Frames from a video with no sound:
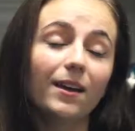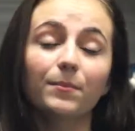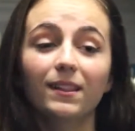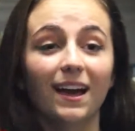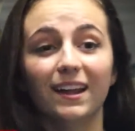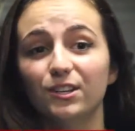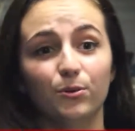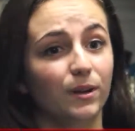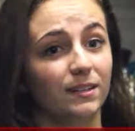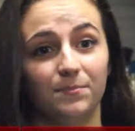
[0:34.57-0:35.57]
i'm glad i
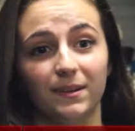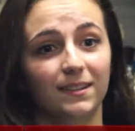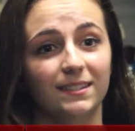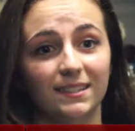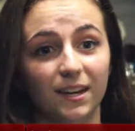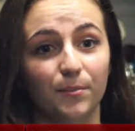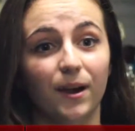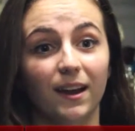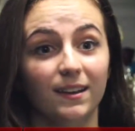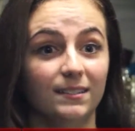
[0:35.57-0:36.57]
joined because the of
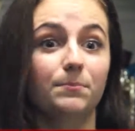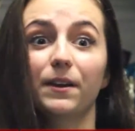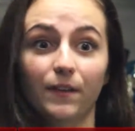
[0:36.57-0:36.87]
pride is my